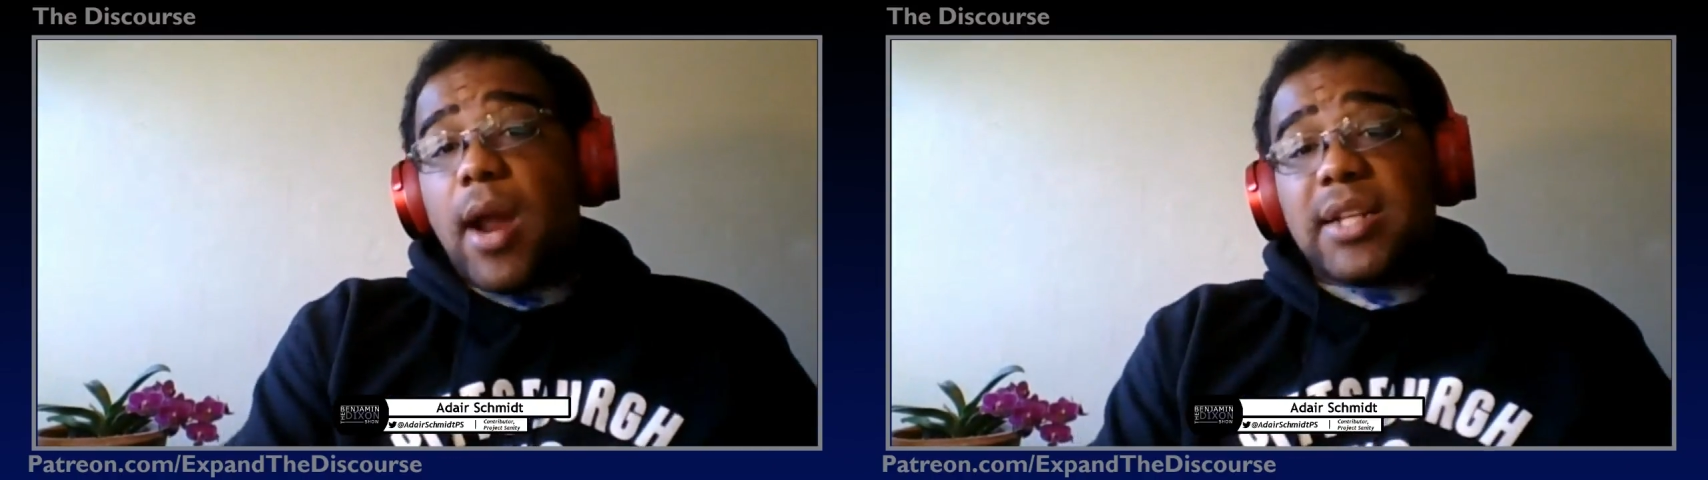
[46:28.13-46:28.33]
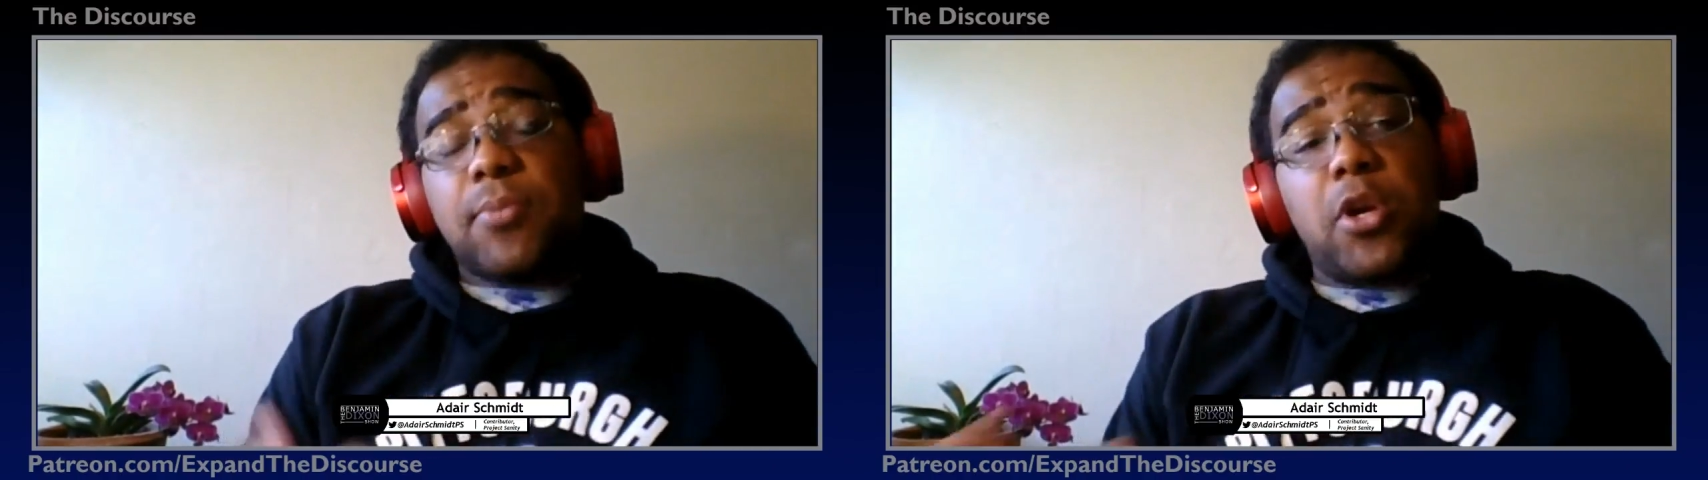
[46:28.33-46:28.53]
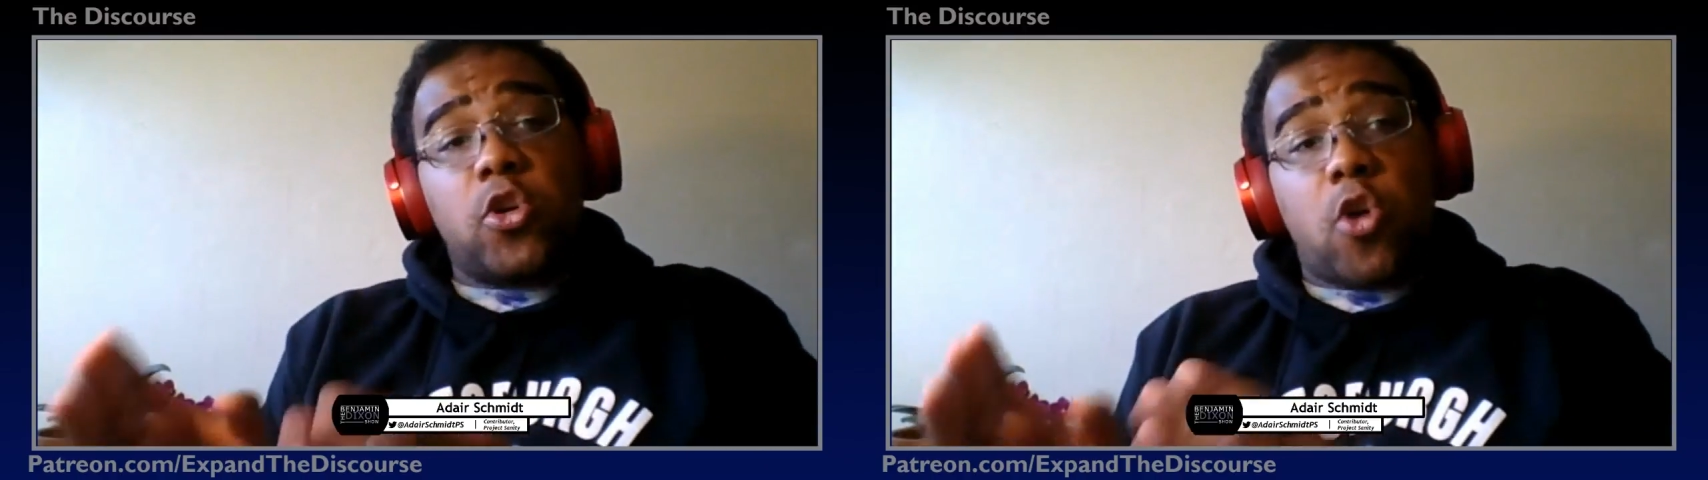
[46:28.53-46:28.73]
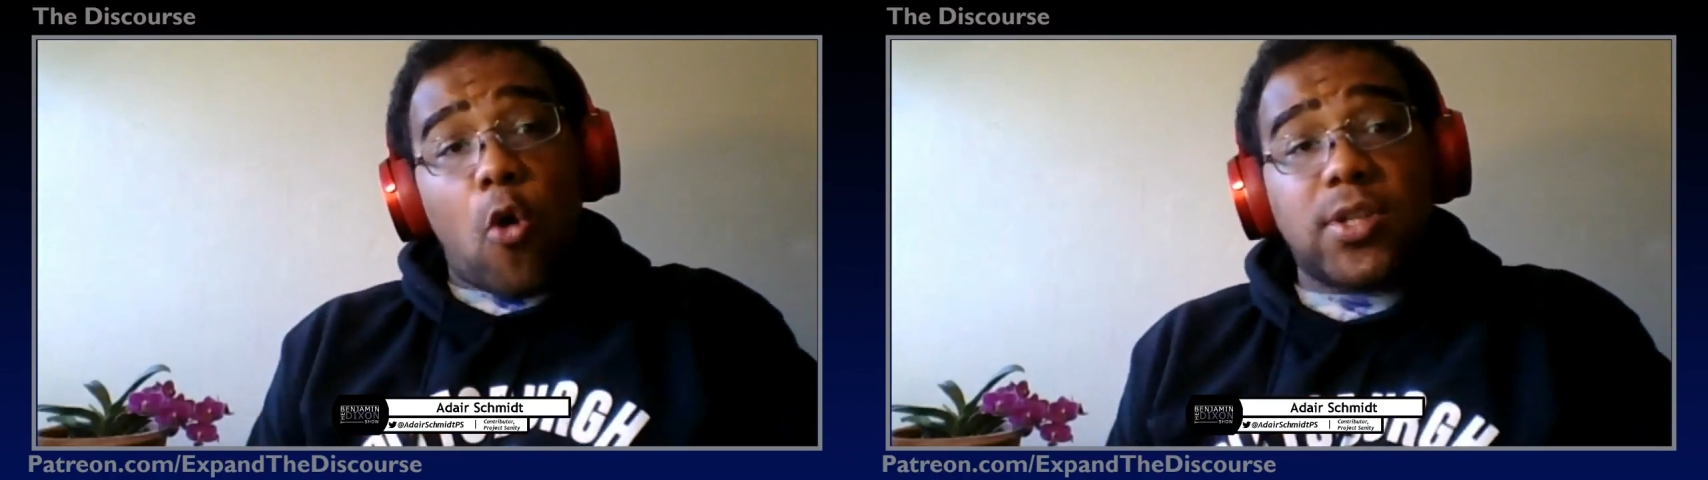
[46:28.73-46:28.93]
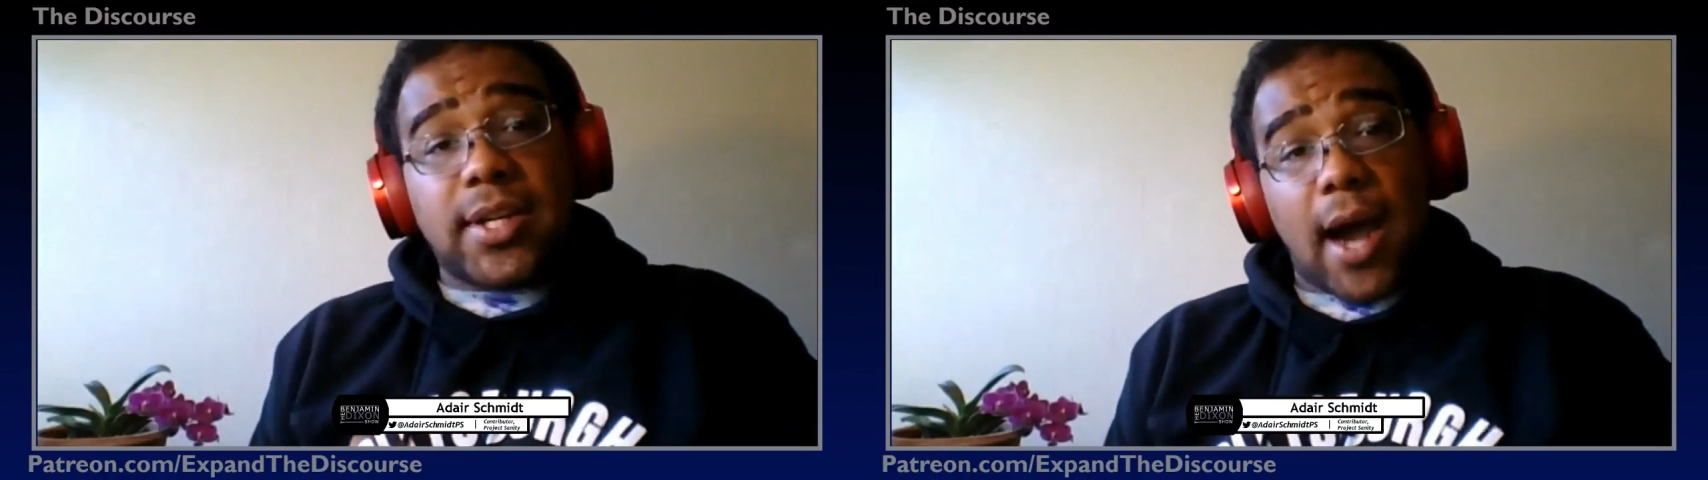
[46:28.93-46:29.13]
or not someone
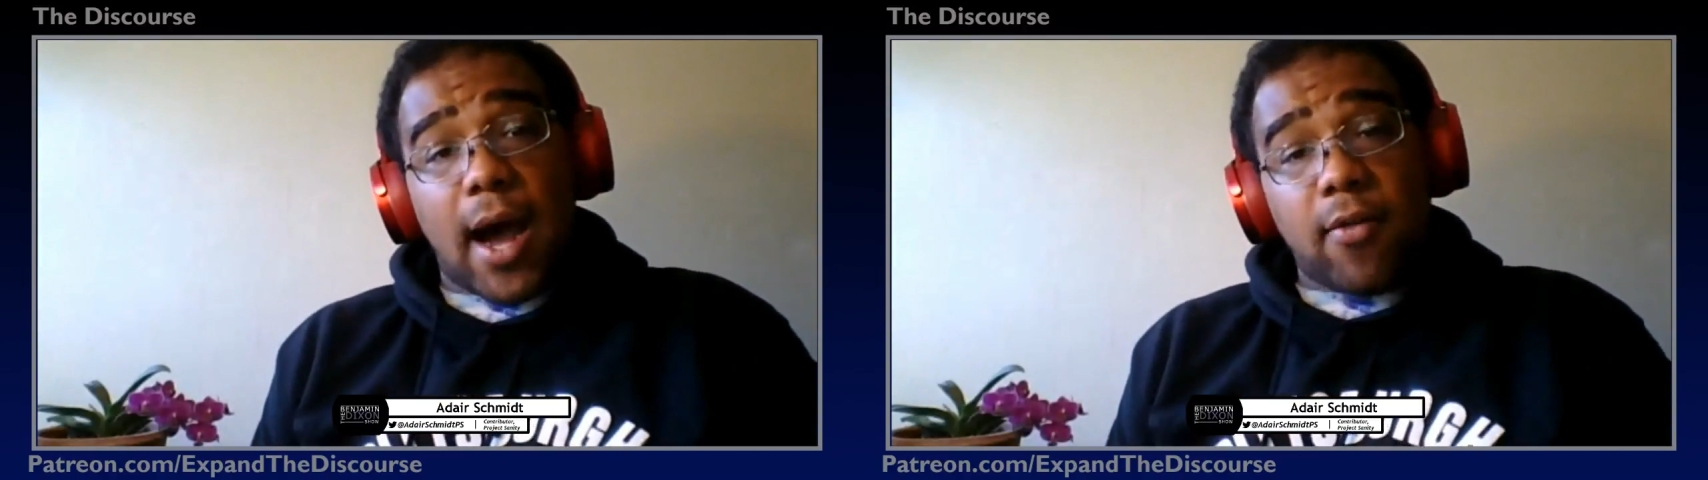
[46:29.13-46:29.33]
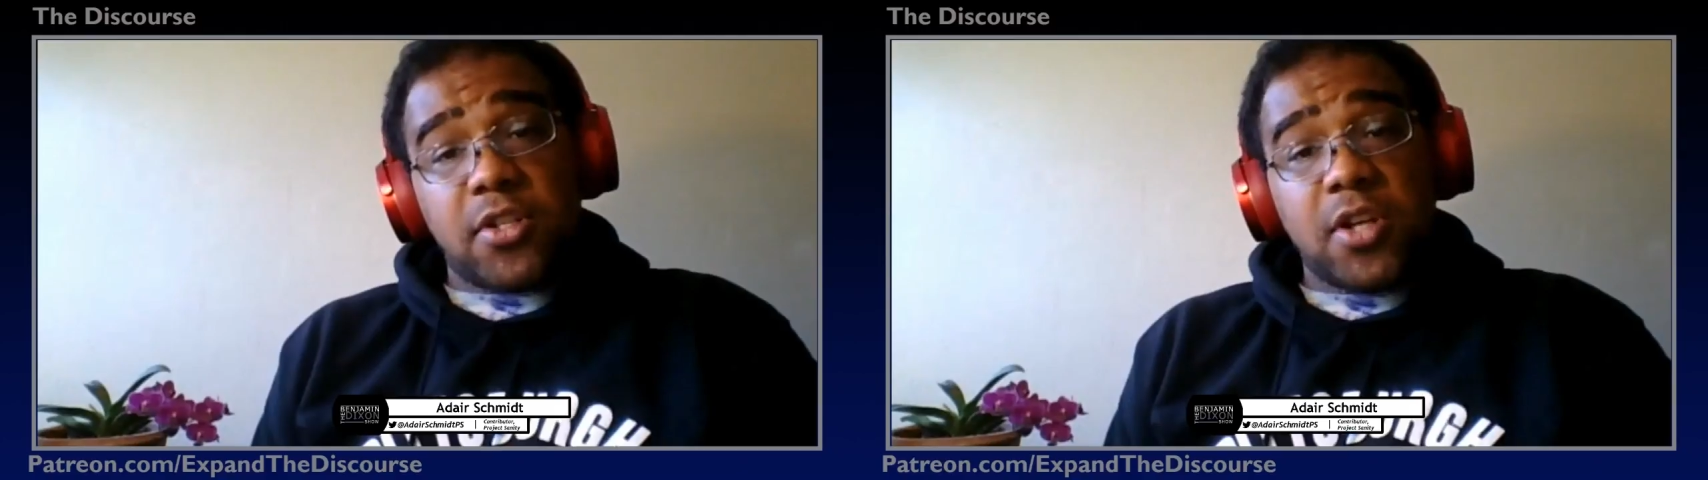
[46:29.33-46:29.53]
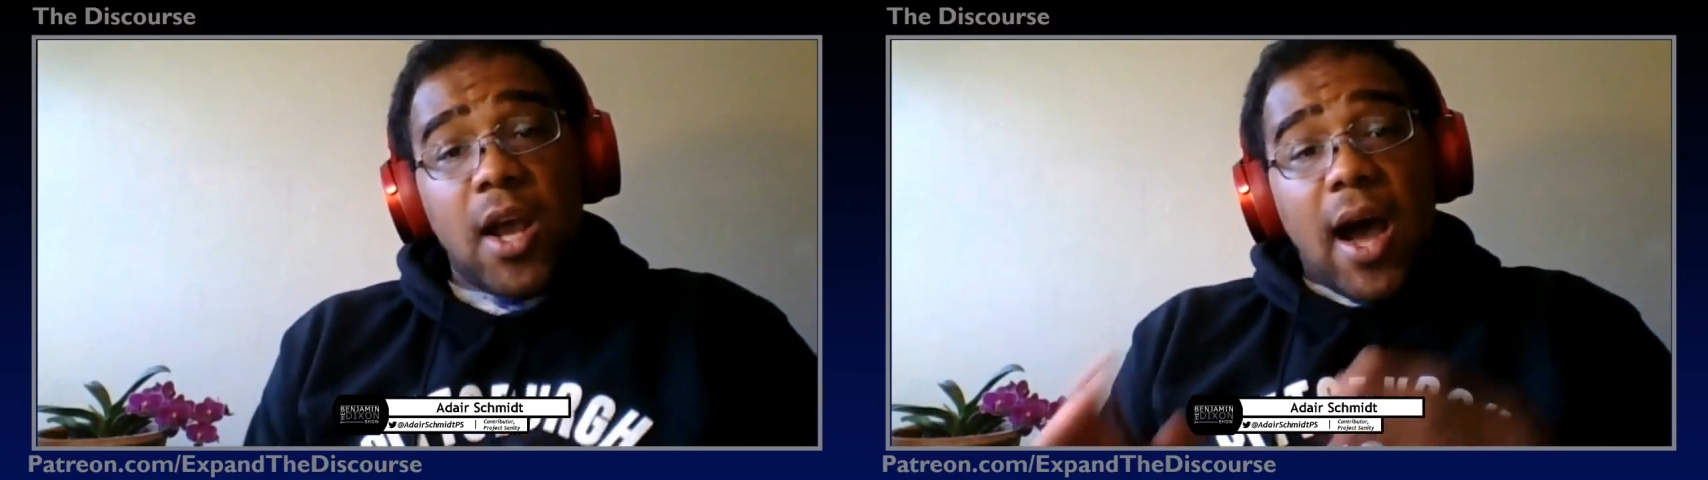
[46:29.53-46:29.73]
goes to college.